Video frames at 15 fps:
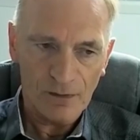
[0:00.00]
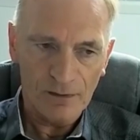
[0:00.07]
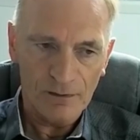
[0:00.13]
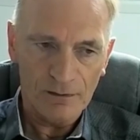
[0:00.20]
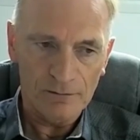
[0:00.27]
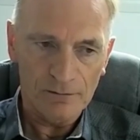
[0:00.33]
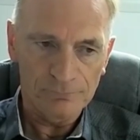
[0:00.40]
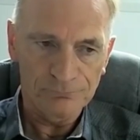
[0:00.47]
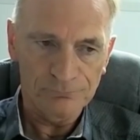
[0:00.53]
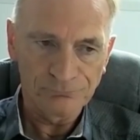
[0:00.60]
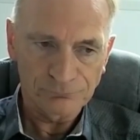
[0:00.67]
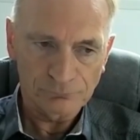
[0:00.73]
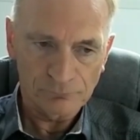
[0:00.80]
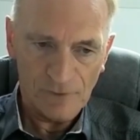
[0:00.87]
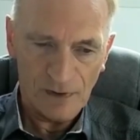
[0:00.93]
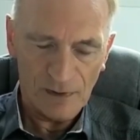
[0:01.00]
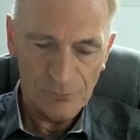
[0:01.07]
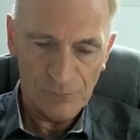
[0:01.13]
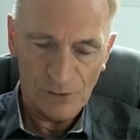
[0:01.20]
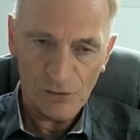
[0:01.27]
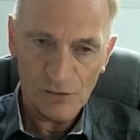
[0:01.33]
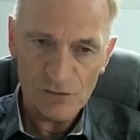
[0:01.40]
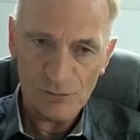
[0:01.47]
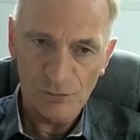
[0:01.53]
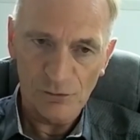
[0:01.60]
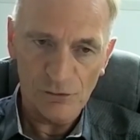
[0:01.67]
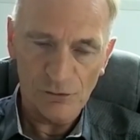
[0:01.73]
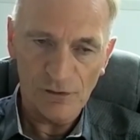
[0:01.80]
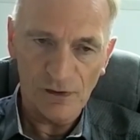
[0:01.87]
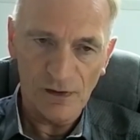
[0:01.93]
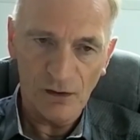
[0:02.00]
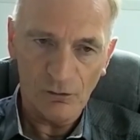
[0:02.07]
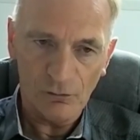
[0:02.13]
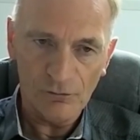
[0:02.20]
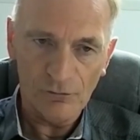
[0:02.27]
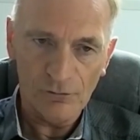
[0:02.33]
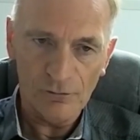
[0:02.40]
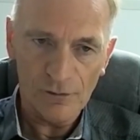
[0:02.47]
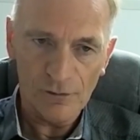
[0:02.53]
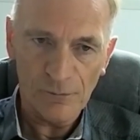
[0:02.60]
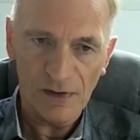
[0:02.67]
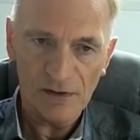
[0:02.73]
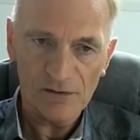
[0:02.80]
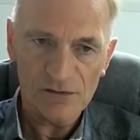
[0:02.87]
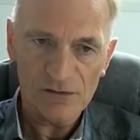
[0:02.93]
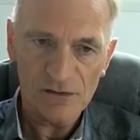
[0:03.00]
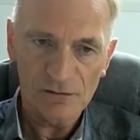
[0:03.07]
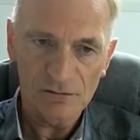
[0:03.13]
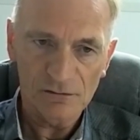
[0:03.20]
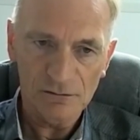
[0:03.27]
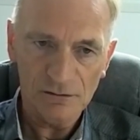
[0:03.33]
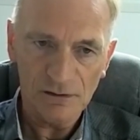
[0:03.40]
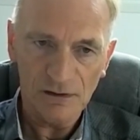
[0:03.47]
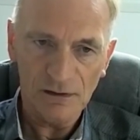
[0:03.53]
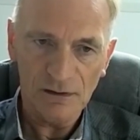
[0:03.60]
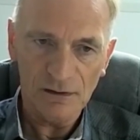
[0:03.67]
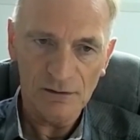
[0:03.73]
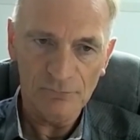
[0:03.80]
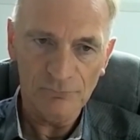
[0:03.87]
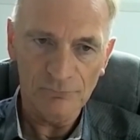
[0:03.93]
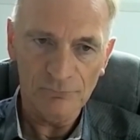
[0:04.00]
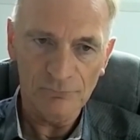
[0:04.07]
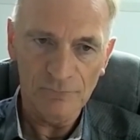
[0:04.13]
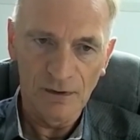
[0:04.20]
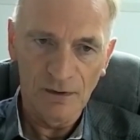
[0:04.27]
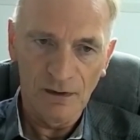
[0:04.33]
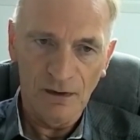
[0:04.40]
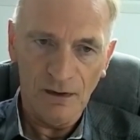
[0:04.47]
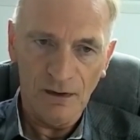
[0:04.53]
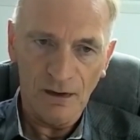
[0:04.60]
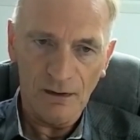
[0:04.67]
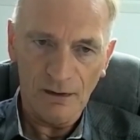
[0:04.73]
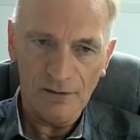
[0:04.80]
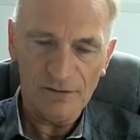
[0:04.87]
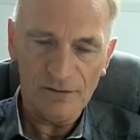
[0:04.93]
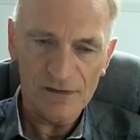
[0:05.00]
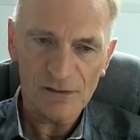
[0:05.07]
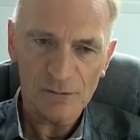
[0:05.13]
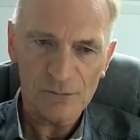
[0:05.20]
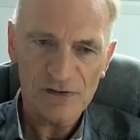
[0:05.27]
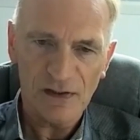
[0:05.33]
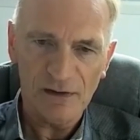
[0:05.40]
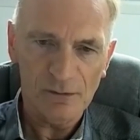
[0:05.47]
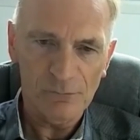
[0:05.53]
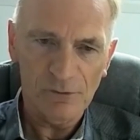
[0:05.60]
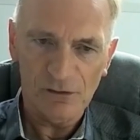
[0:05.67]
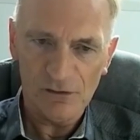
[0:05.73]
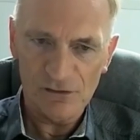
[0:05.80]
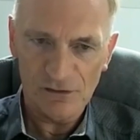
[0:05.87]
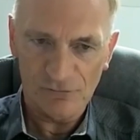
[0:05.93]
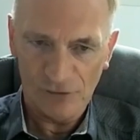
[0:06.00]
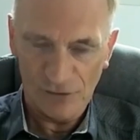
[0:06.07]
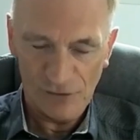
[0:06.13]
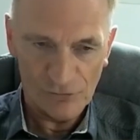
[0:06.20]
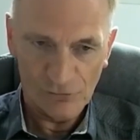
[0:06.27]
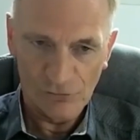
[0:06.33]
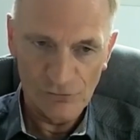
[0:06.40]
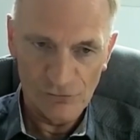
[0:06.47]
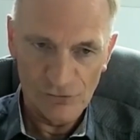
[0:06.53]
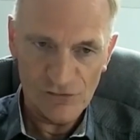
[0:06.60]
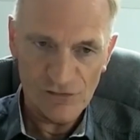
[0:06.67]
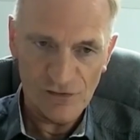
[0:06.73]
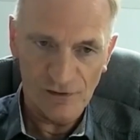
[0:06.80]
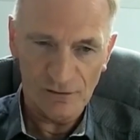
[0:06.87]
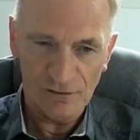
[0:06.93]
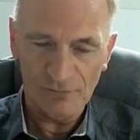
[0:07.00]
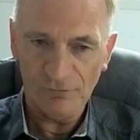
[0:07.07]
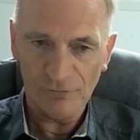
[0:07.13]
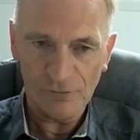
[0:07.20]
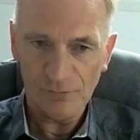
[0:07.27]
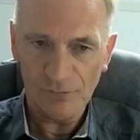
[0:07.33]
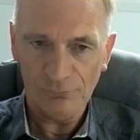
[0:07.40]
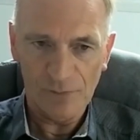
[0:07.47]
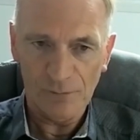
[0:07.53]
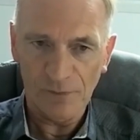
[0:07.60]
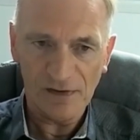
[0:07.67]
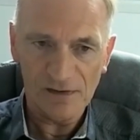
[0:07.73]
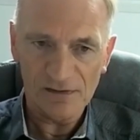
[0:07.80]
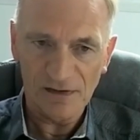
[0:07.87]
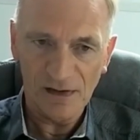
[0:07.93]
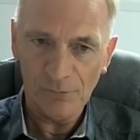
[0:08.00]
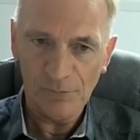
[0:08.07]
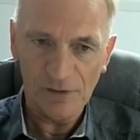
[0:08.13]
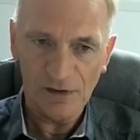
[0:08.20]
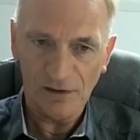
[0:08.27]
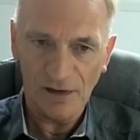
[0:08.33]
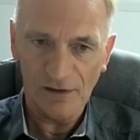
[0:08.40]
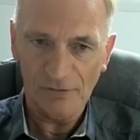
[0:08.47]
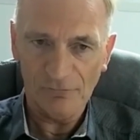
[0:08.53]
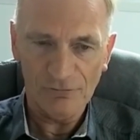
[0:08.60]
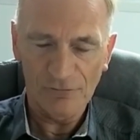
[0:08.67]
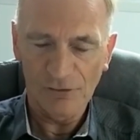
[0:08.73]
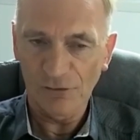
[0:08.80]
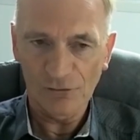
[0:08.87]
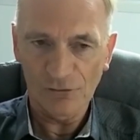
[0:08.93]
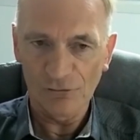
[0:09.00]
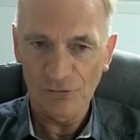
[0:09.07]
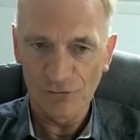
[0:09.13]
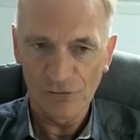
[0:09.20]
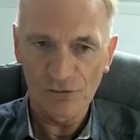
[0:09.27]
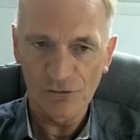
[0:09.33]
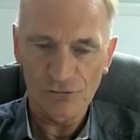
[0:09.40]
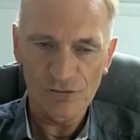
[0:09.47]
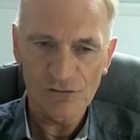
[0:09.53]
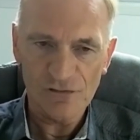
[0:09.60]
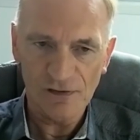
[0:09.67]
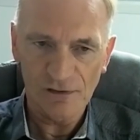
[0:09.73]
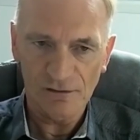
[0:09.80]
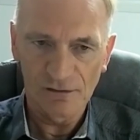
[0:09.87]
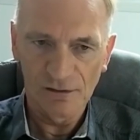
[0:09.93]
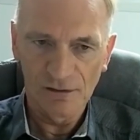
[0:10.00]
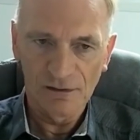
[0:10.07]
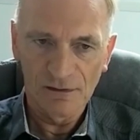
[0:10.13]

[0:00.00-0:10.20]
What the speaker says: And because we couldn't get on the pitch, it does upset you because you've got your own routine, and for the biggest game of your life, you couldn't do your routine.